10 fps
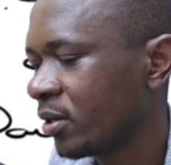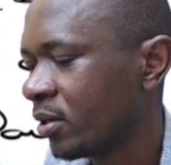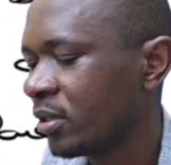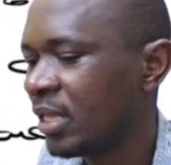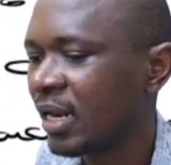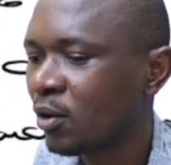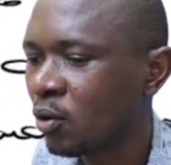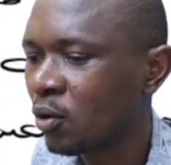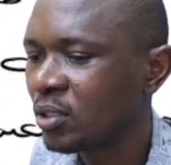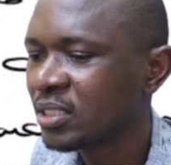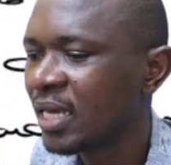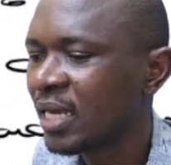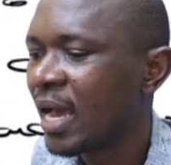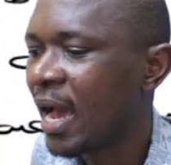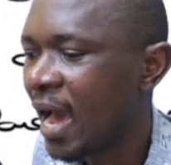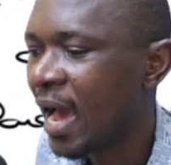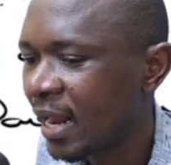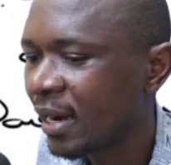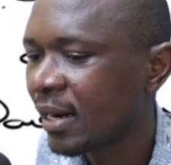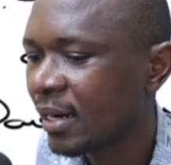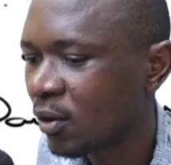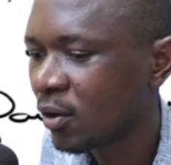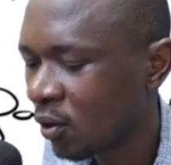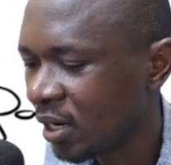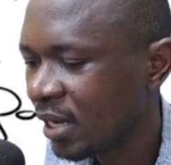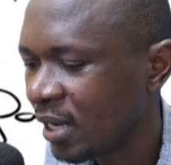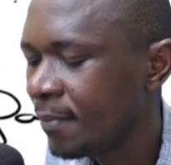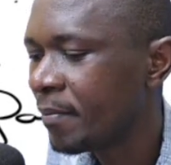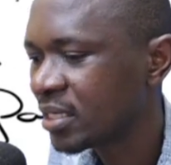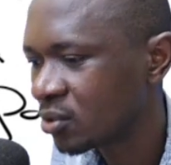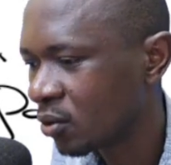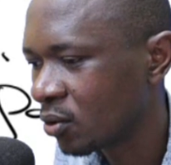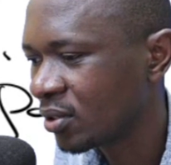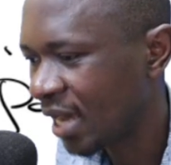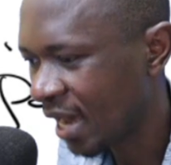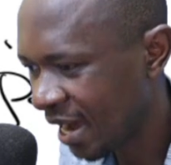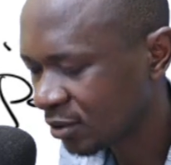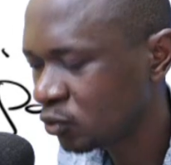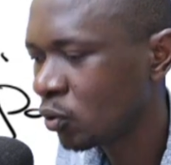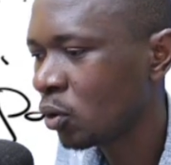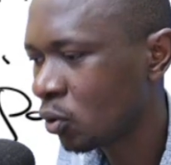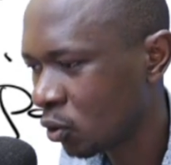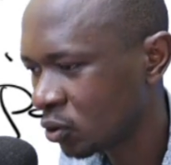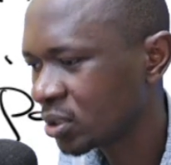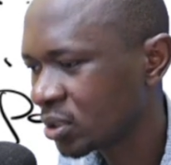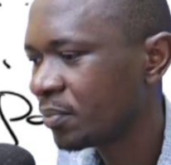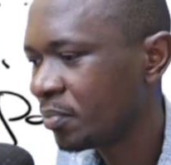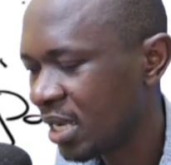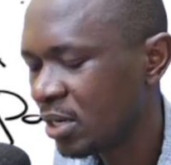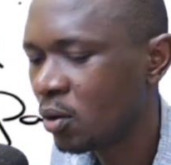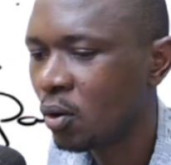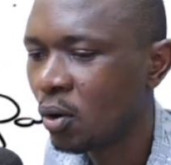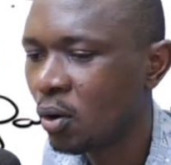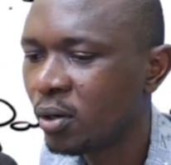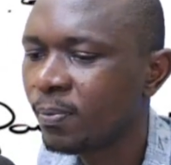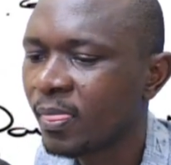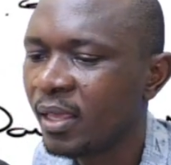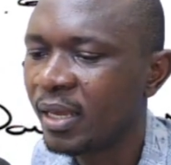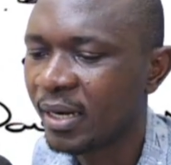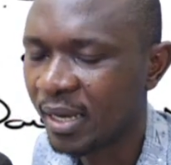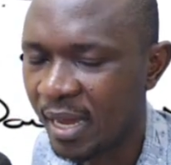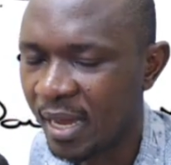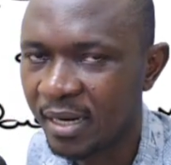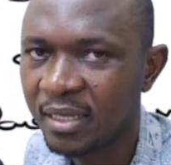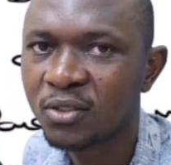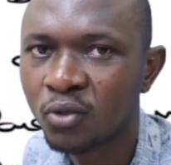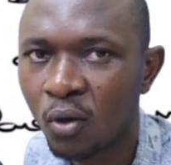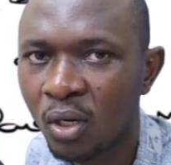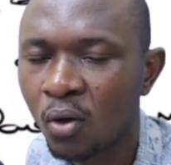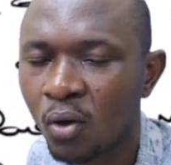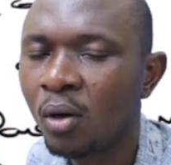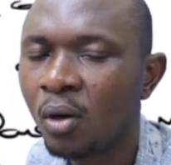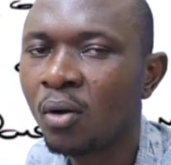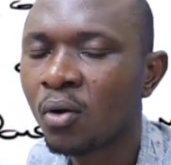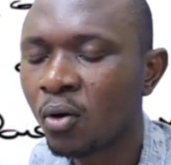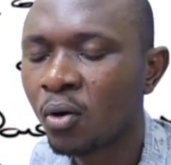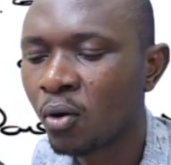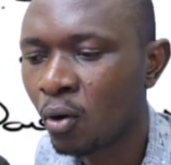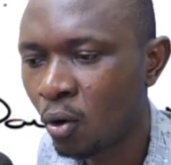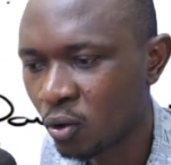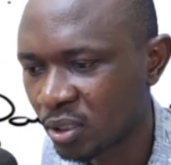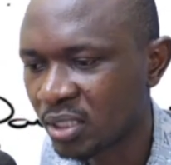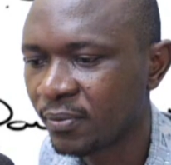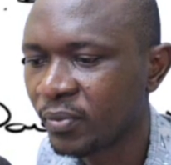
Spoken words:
The records are recorded based on the actual cost paid or incurred. Historical cost.